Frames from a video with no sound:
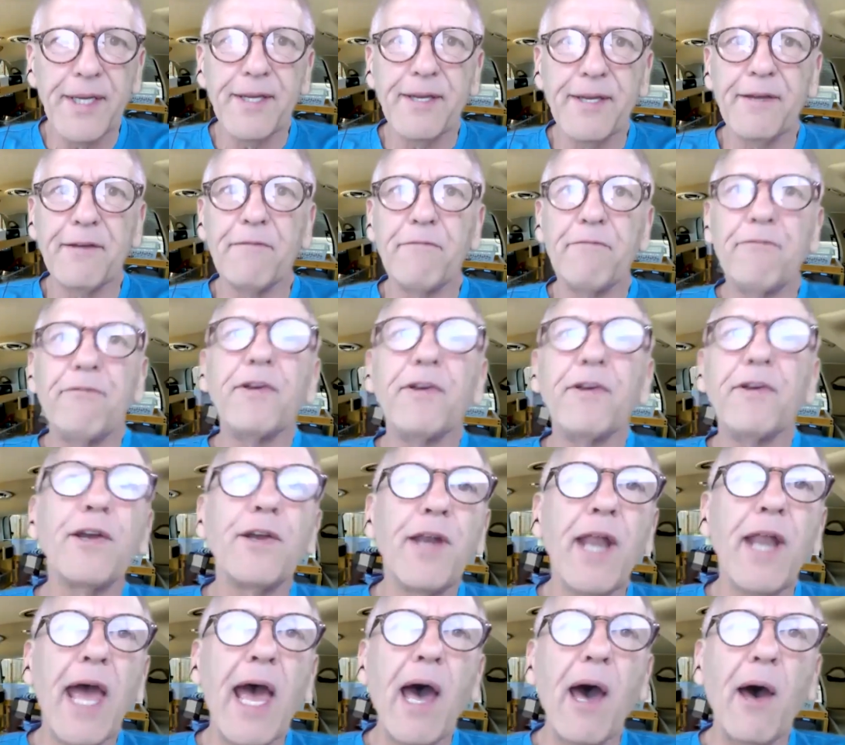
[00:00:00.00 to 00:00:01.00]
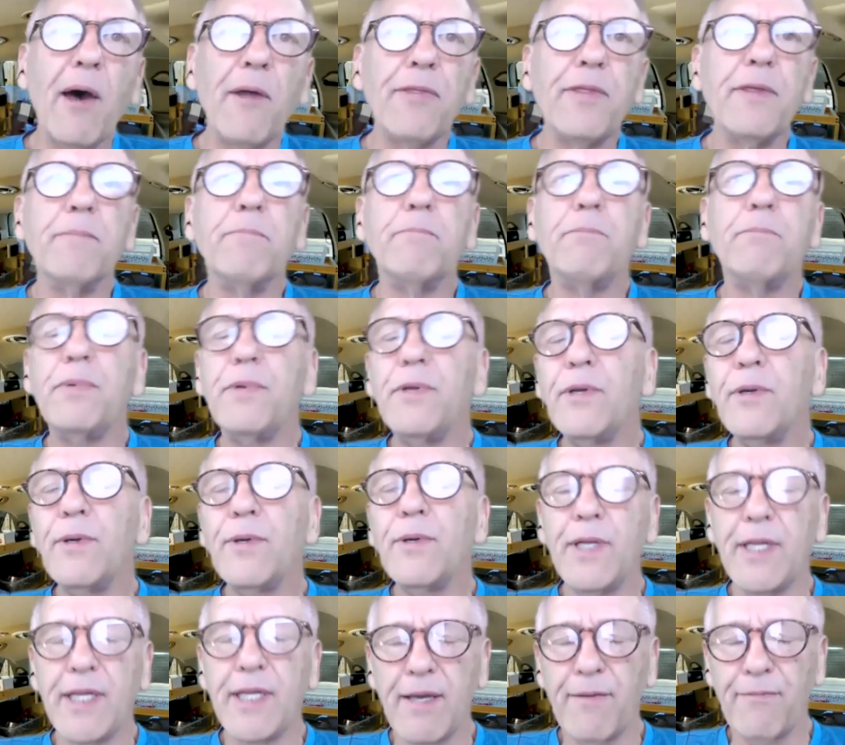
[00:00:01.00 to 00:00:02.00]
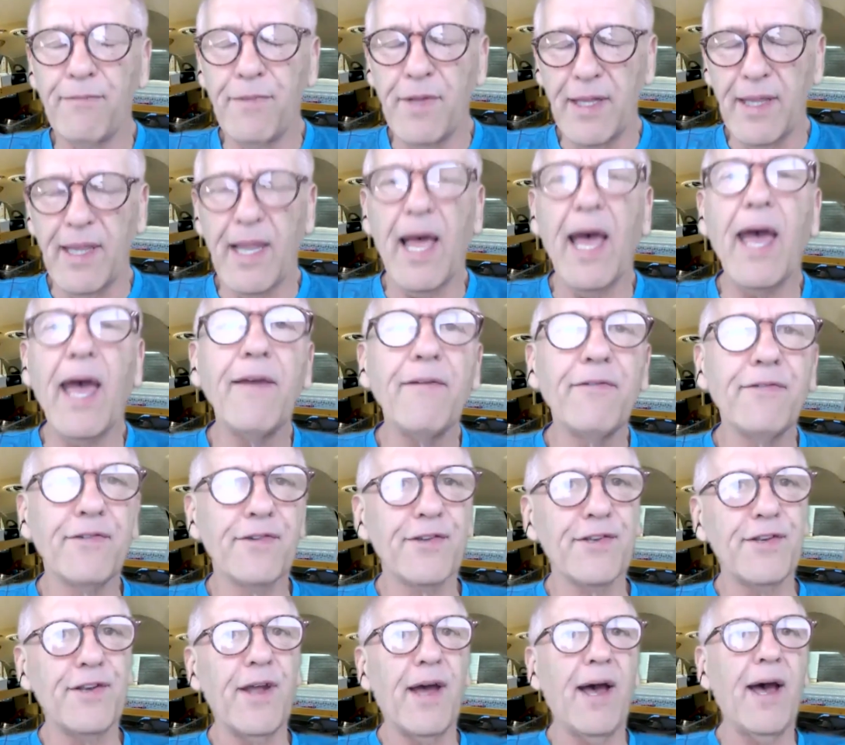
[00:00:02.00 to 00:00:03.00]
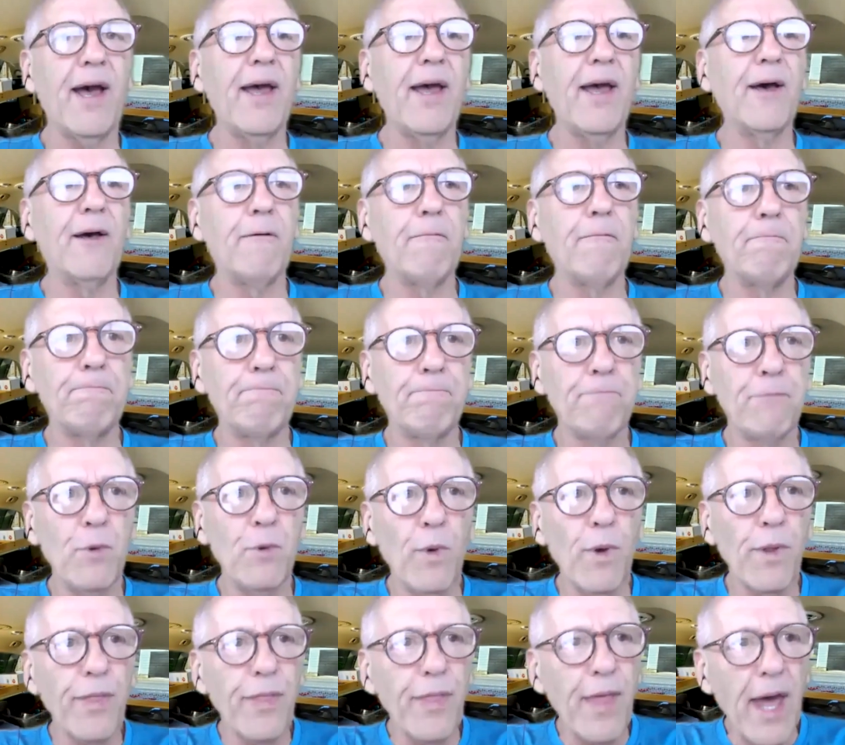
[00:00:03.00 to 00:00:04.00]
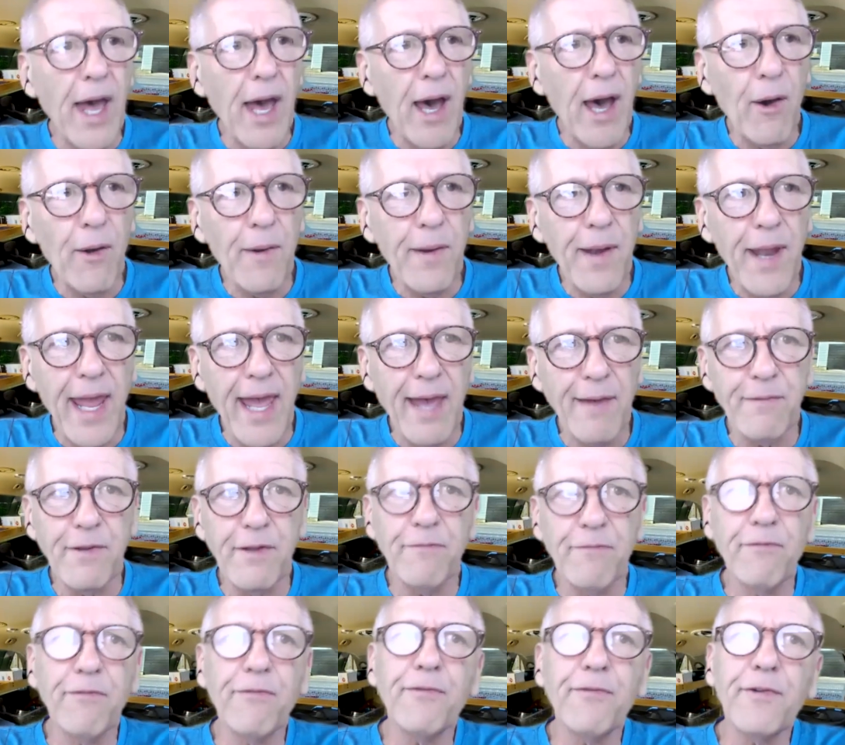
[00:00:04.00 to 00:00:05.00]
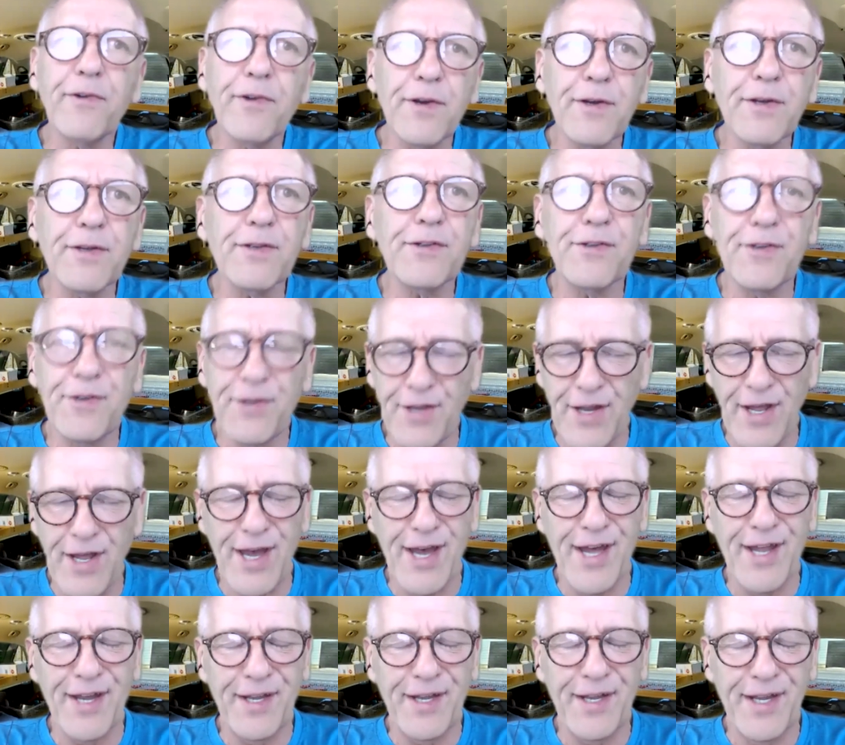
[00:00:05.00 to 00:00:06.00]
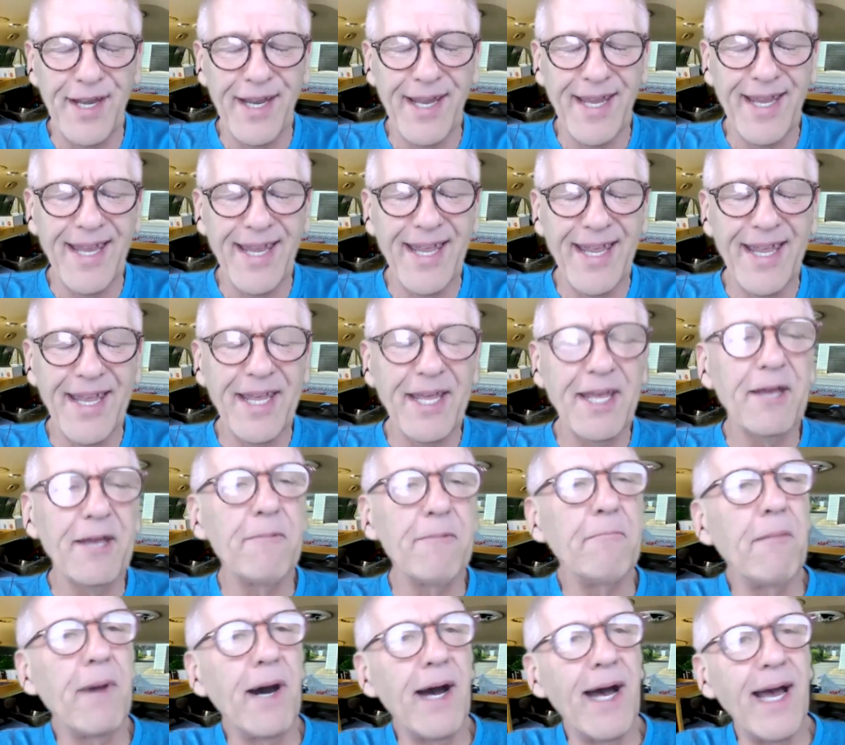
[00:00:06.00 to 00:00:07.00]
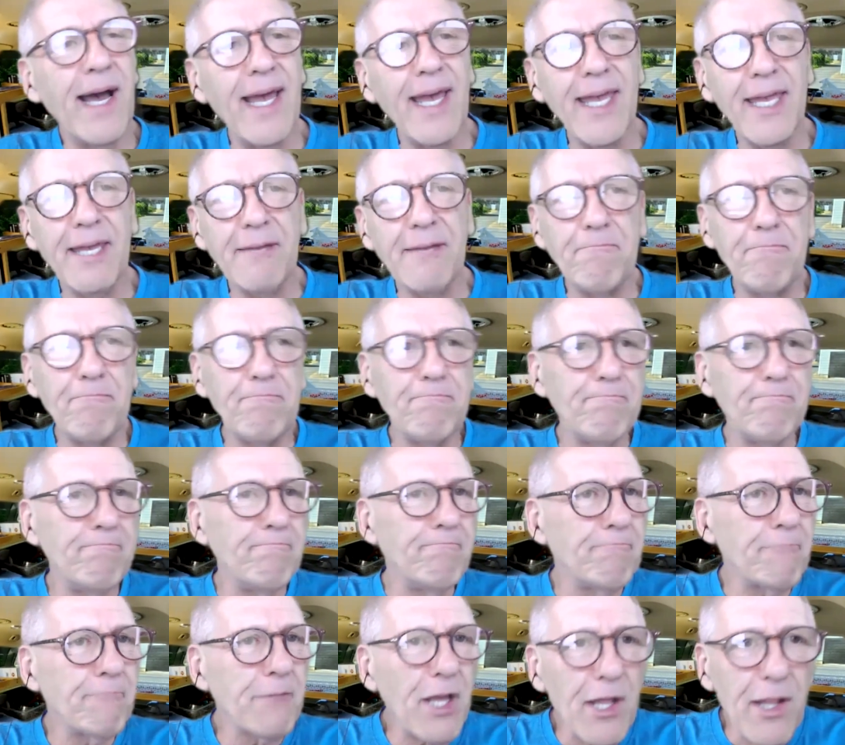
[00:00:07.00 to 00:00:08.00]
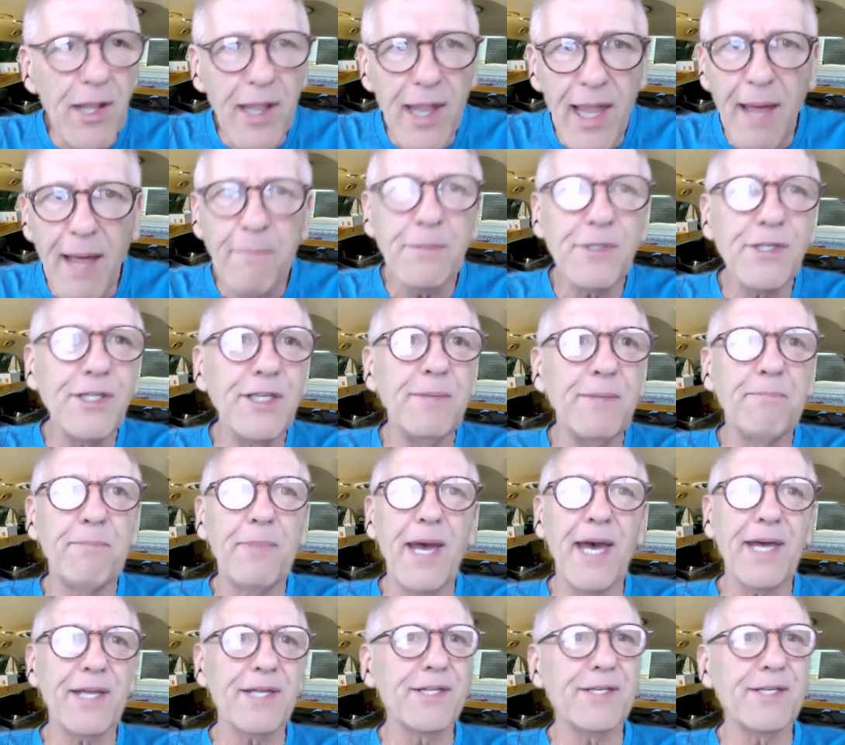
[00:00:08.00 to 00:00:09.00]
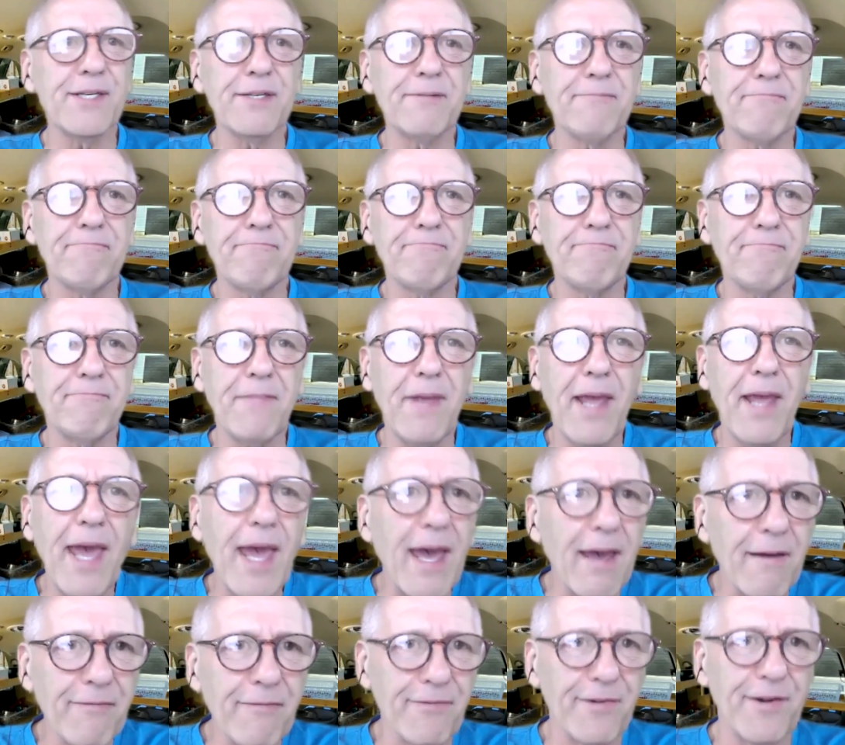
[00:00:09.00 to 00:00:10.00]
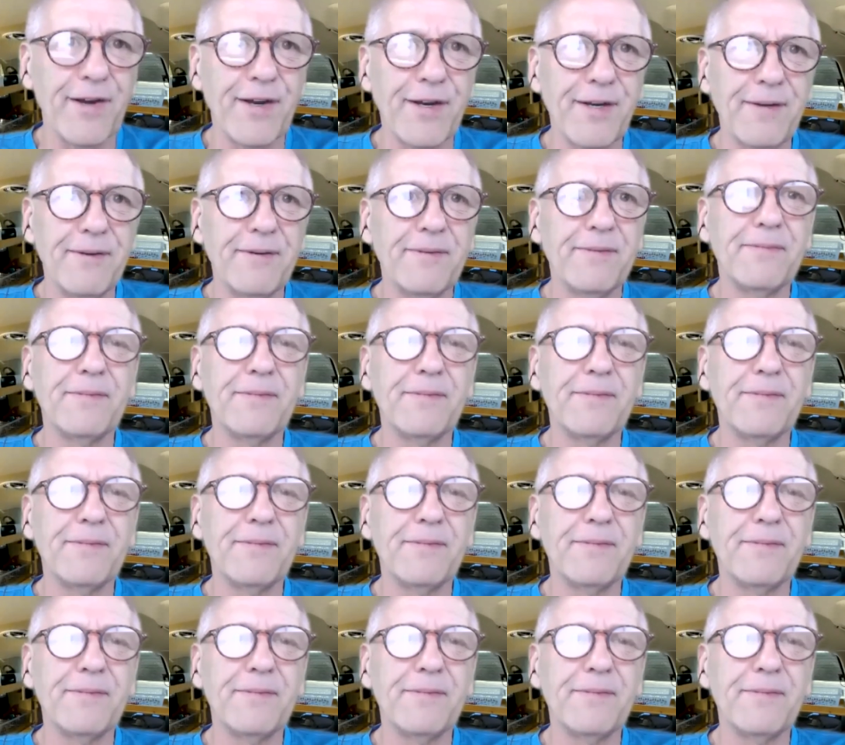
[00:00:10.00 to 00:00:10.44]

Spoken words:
figured out the beauty of the lifestyle without having first done my clumsy best effort